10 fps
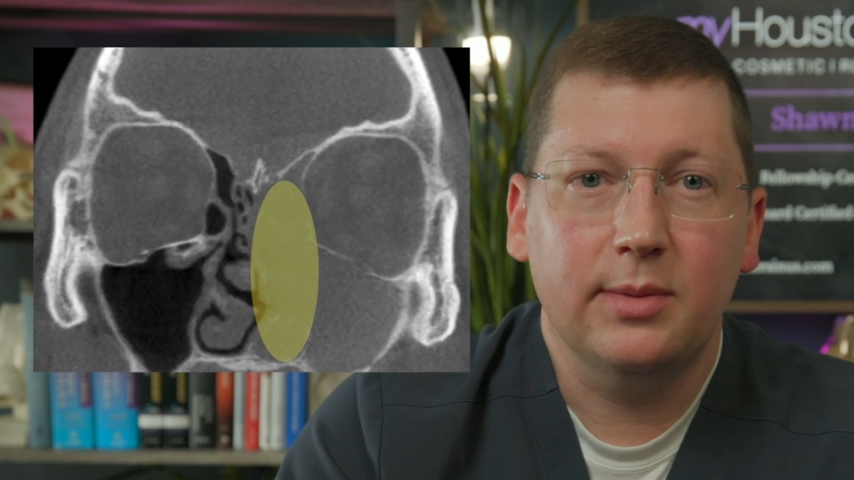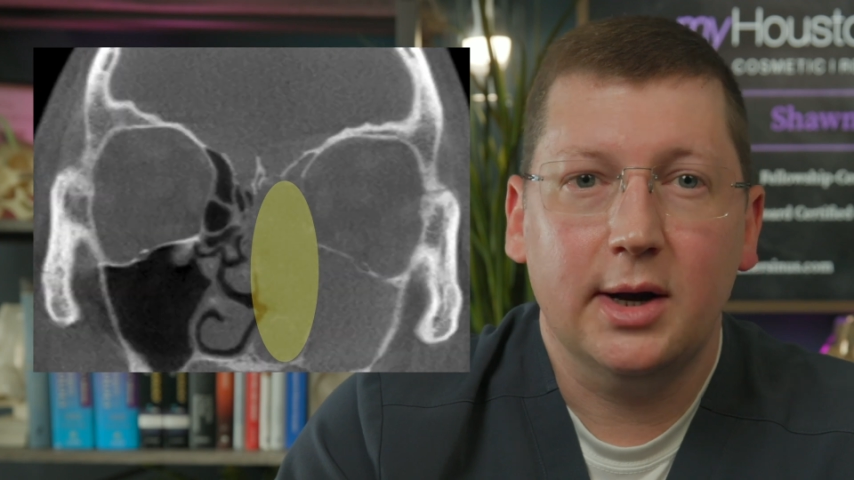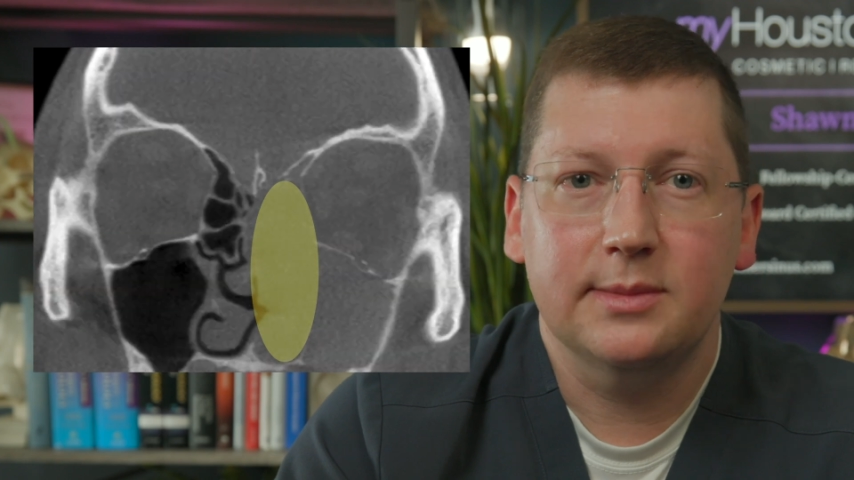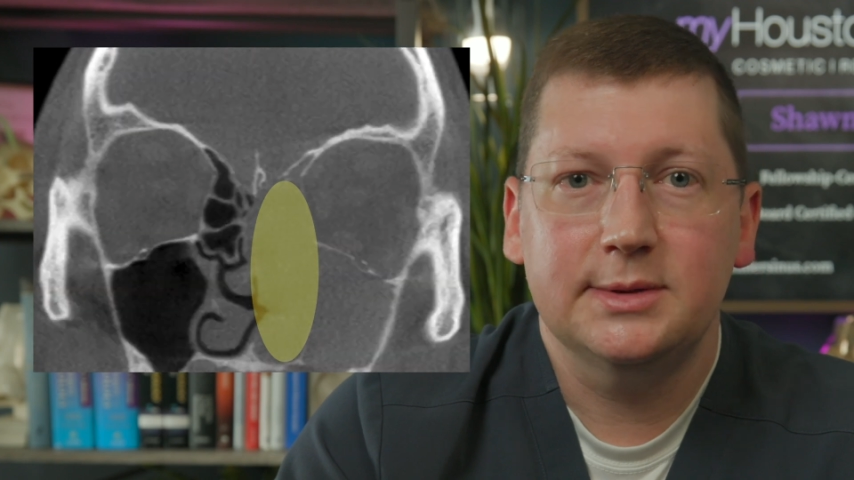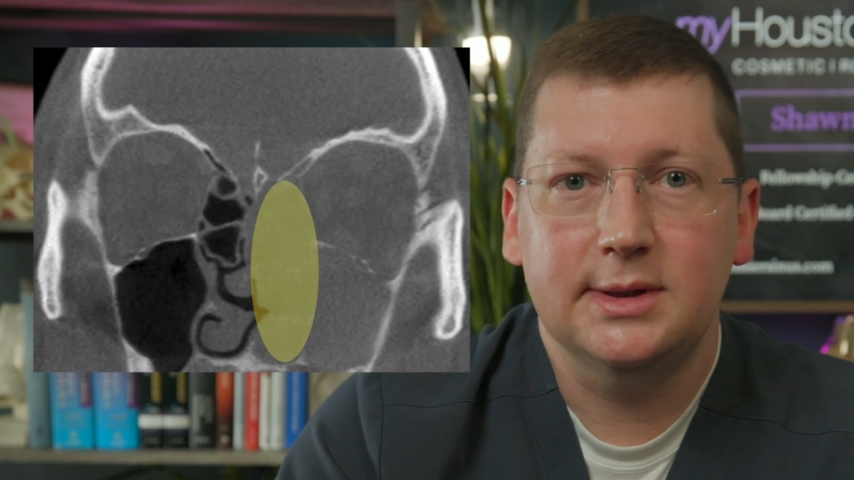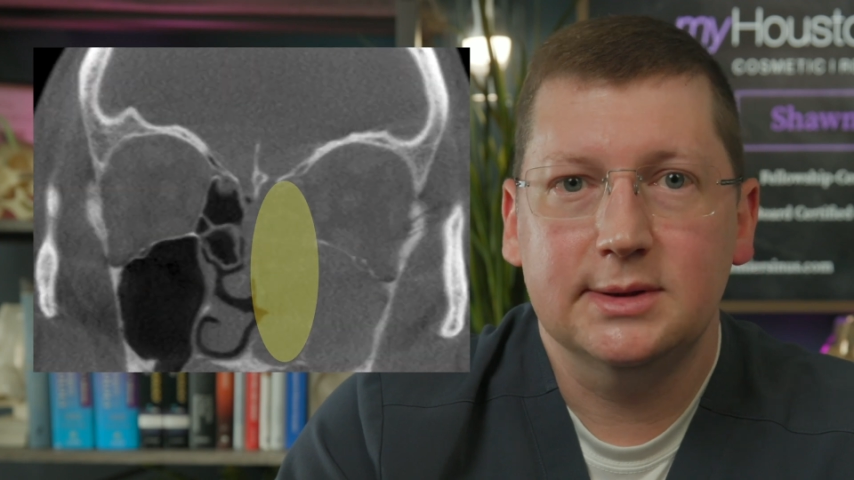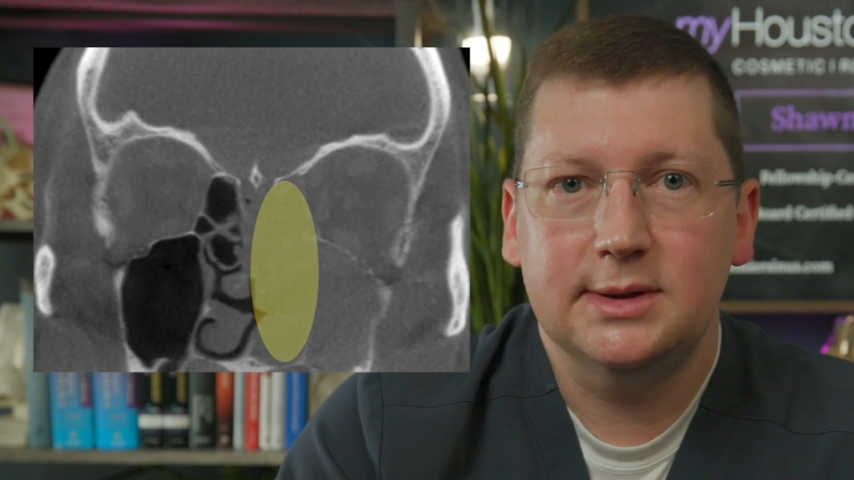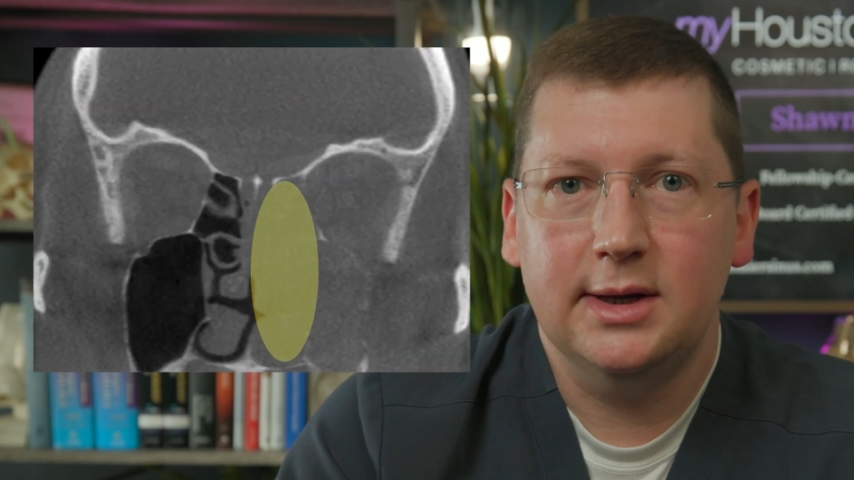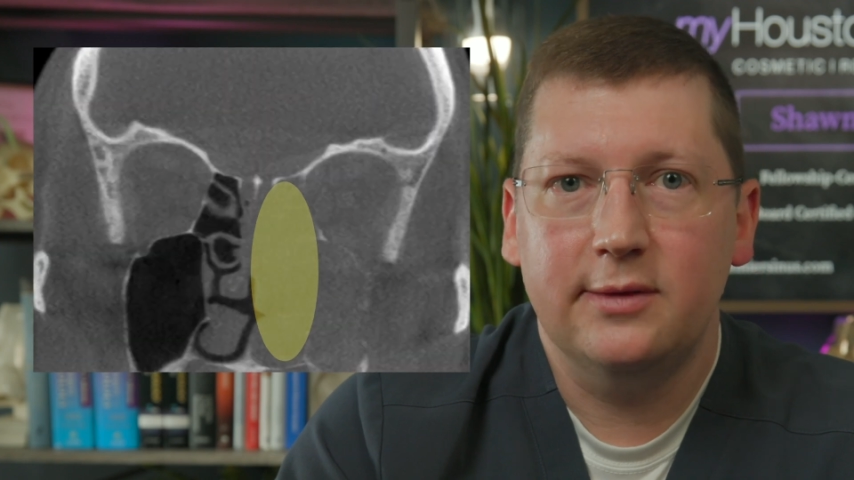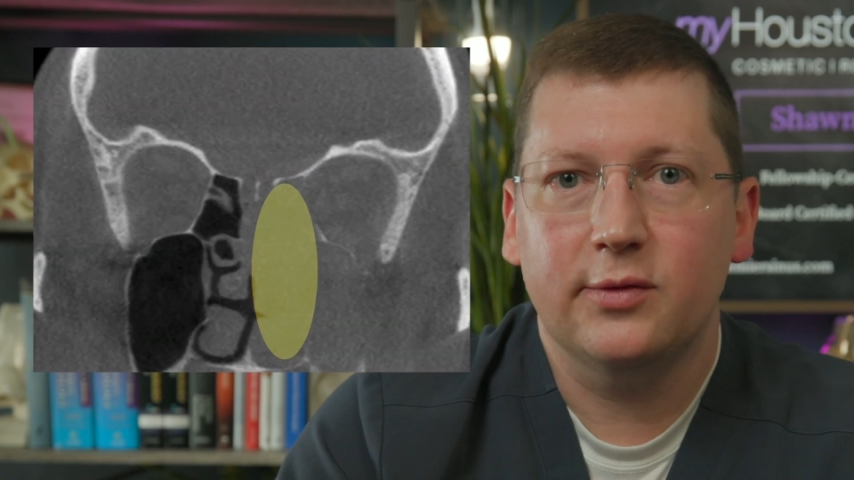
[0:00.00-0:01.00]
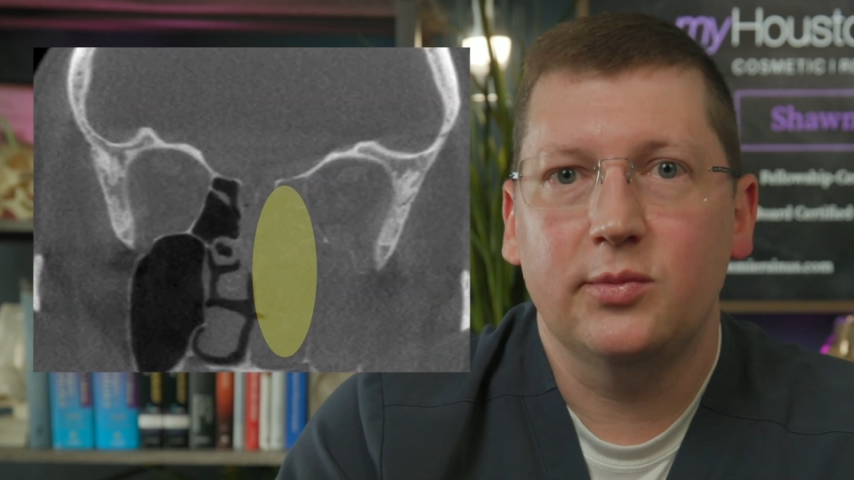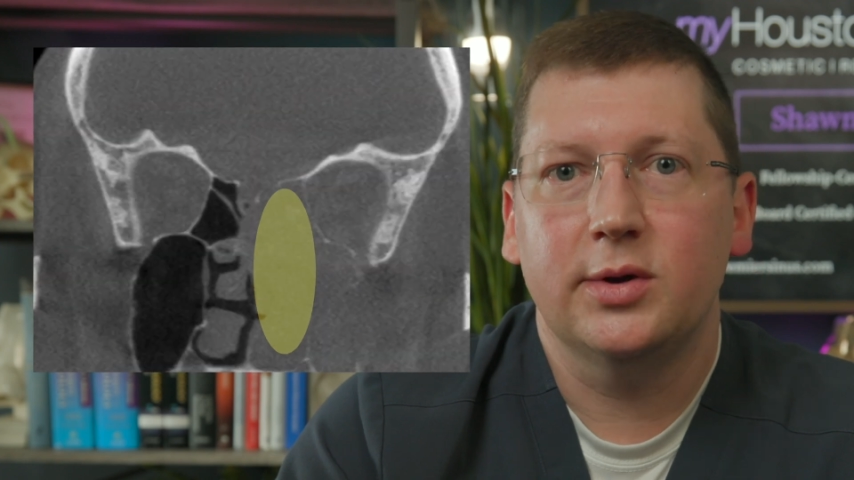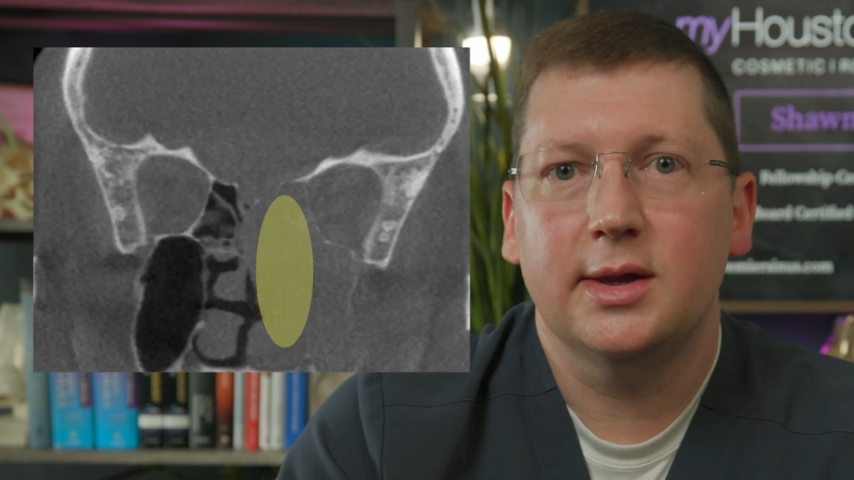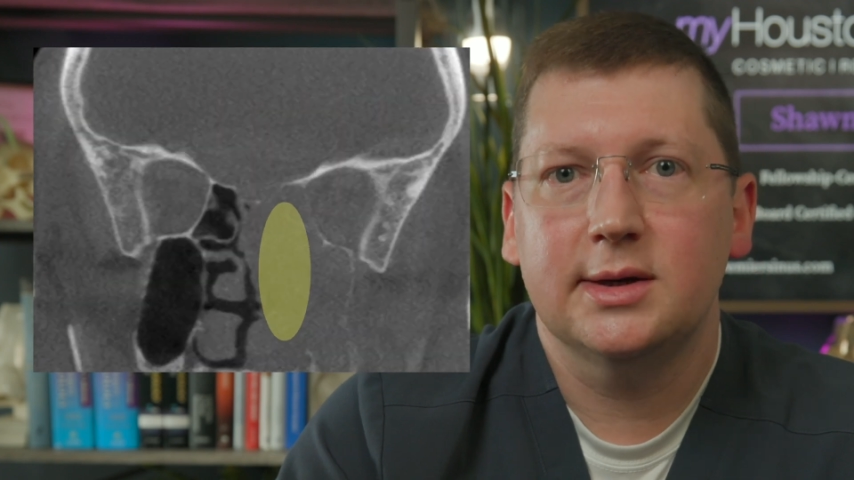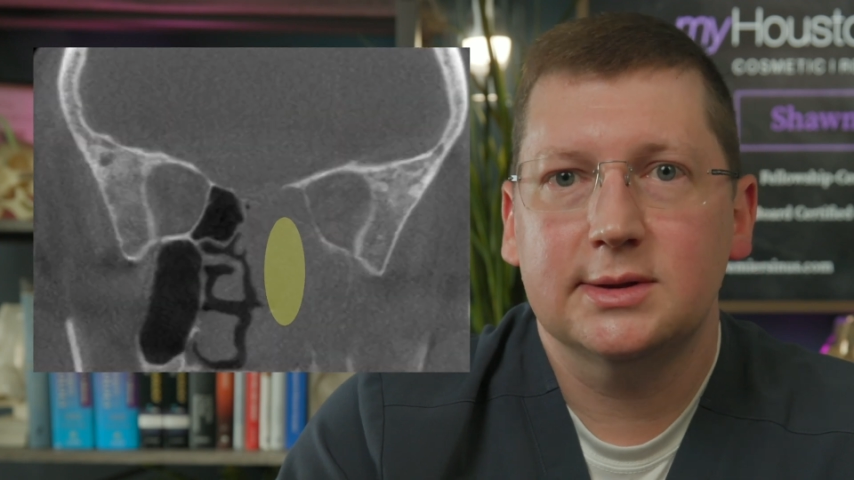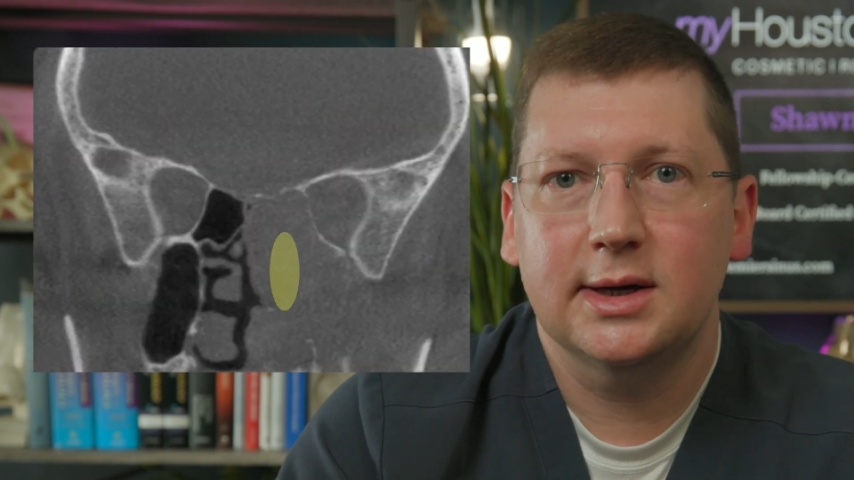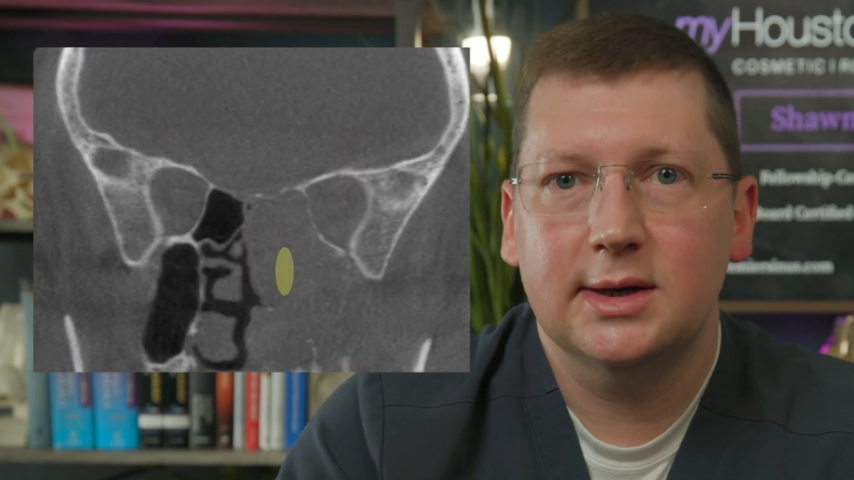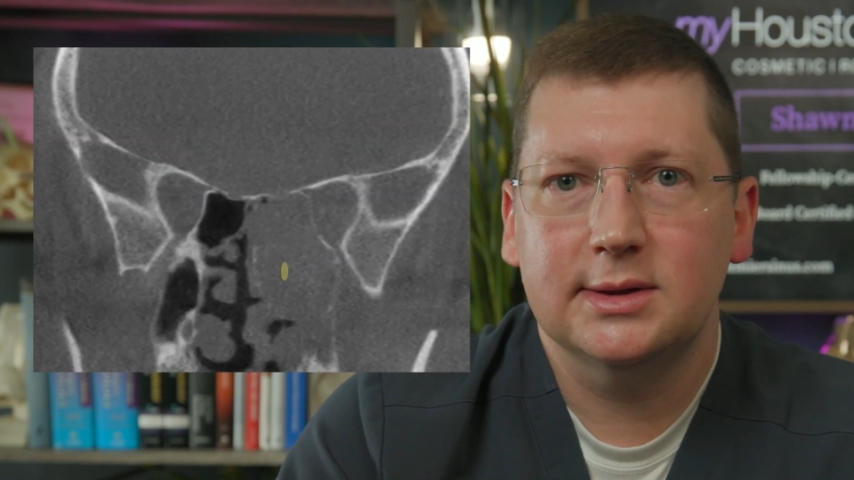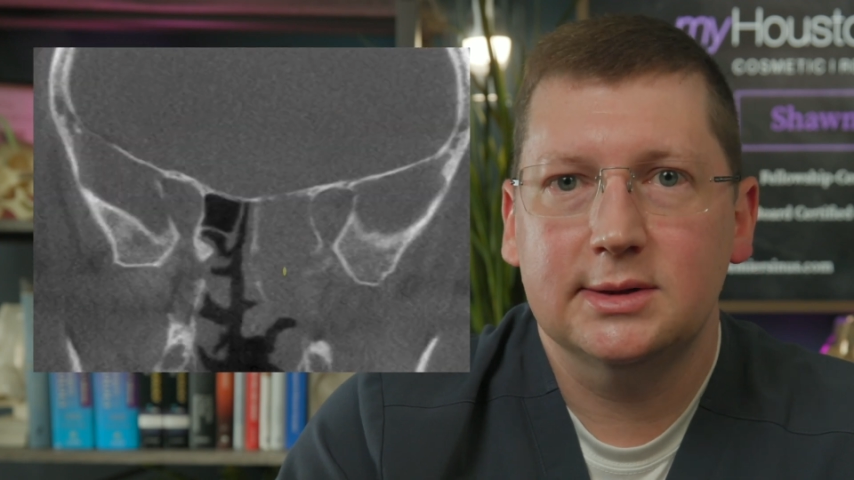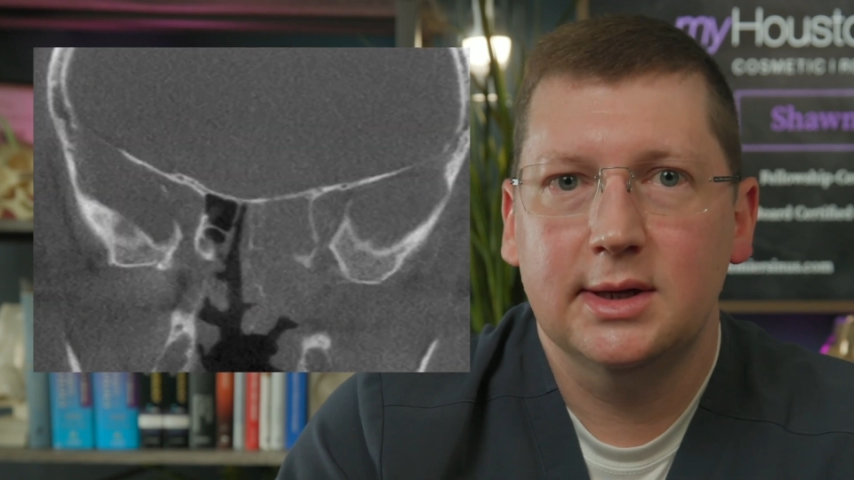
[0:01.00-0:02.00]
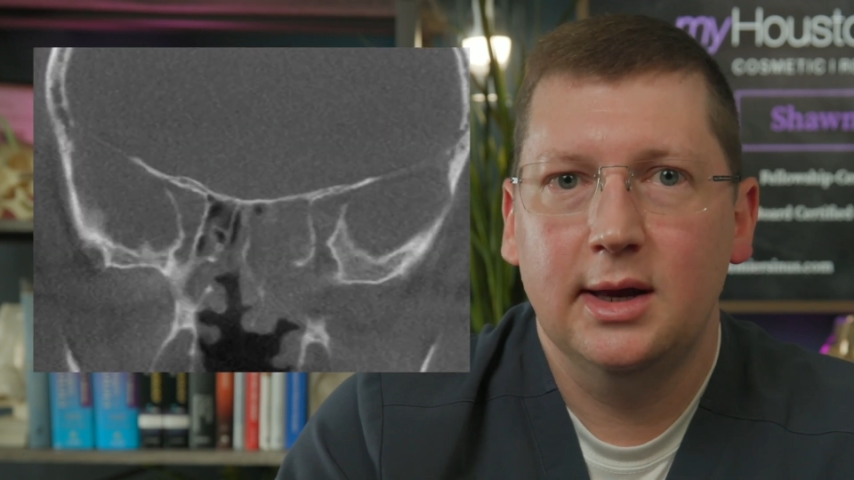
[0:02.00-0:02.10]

biopsy is needed from within a sinus,